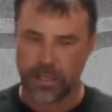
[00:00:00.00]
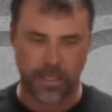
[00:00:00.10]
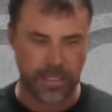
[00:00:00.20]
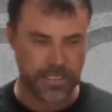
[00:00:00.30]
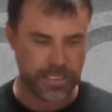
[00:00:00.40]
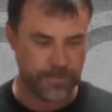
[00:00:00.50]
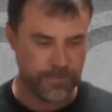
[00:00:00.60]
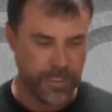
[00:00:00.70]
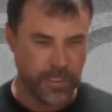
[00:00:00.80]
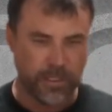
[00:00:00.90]
This,
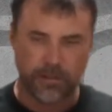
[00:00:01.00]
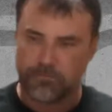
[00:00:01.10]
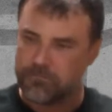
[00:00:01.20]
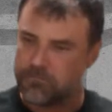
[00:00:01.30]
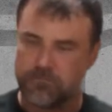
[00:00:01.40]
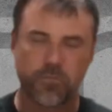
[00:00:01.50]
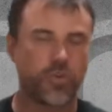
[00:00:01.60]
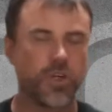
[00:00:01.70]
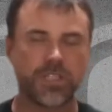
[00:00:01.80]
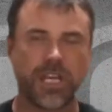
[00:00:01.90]

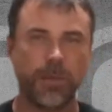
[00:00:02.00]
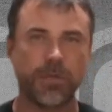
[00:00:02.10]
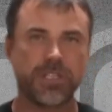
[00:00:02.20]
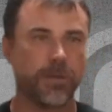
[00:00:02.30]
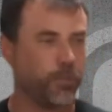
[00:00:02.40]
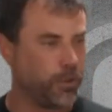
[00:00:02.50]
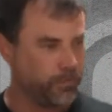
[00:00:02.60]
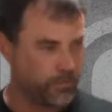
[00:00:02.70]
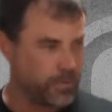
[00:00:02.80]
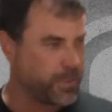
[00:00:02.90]
just to keep it
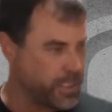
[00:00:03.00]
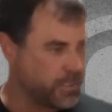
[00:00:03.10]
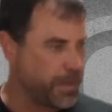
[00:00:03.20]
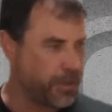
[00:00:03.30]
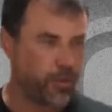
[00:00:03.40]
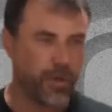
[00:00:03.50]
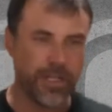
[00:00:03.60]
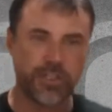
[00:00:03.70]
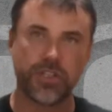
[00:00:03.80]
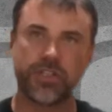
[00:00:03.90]
simple, it's about 3
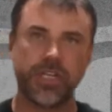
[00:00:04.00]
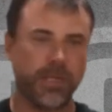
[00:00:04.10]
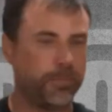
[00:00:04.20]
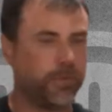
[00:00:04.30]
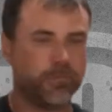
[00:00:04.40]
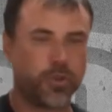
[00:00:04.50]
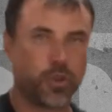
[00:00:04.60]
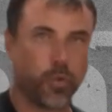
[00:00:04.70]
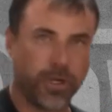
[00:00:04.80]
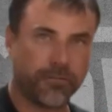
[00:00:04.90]
inches deep,
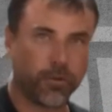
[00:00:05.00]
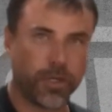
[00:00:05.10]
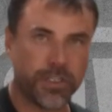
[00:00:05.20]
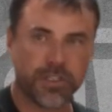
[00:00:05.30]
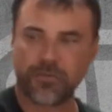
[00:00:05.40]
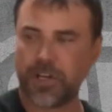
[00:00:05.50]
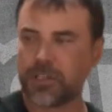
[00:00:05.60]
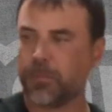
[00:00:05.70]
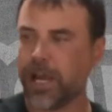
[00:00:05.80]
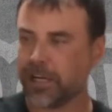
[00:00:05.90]
24 inches front
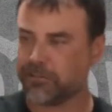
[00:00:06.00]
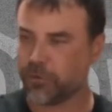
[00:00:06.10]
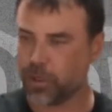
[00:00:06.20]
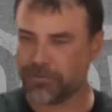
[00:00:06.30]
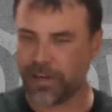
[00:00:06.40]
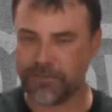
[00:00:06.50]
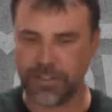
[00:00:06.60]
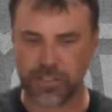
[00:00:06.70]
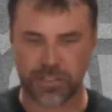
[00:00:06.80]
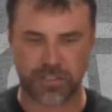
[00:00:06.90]
to back, 45
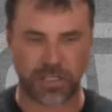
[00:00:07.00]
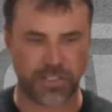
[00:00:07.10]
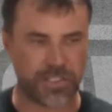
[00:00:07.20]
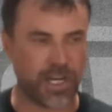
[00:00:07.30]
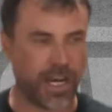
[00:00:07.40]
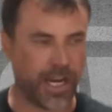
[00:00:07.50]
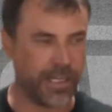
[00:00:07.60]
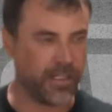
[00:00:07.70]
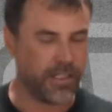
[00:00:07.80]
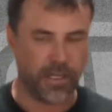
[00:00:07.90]
inches on the side,